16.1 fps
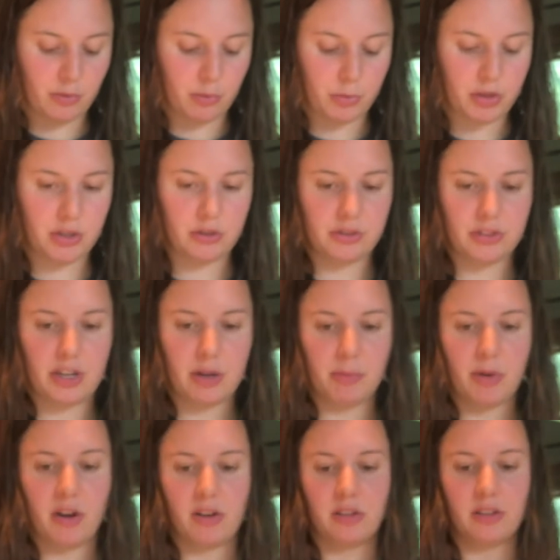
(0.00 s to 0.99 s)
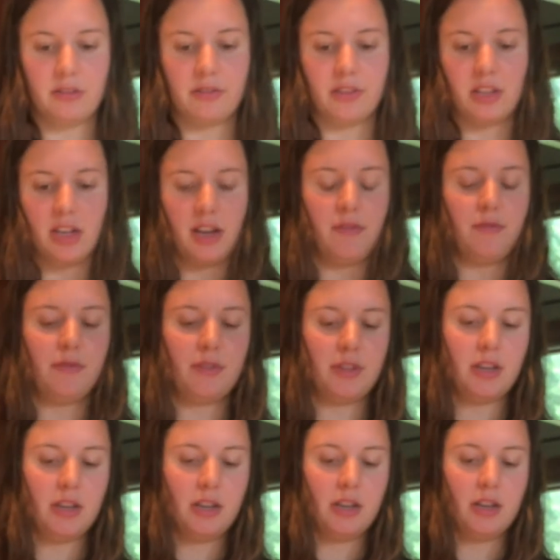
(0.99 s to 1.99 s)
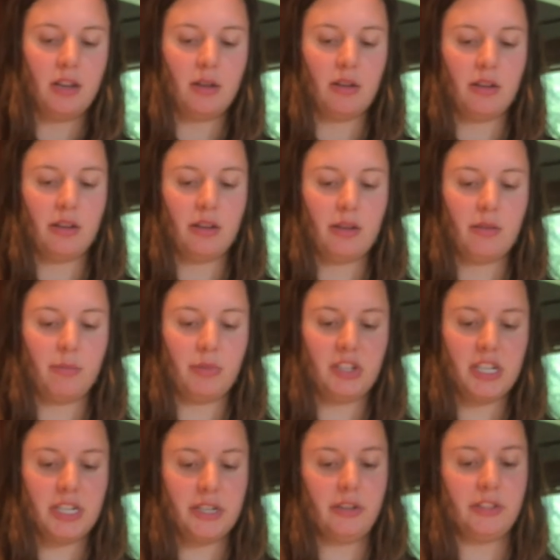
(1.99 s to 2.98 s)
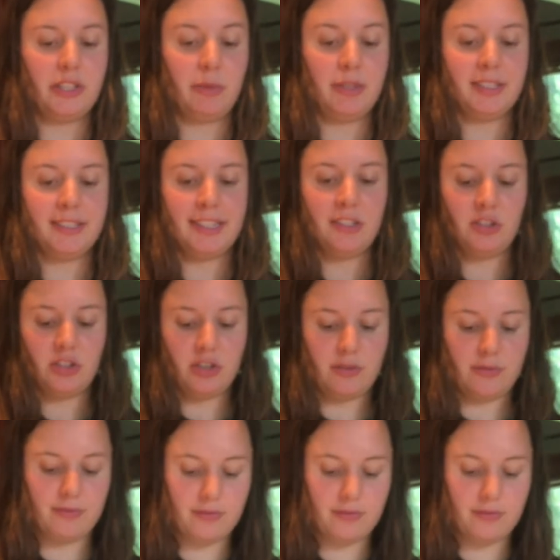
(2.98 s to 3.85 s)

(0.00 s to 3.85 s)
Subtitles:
we used up all of the materials that we sent you.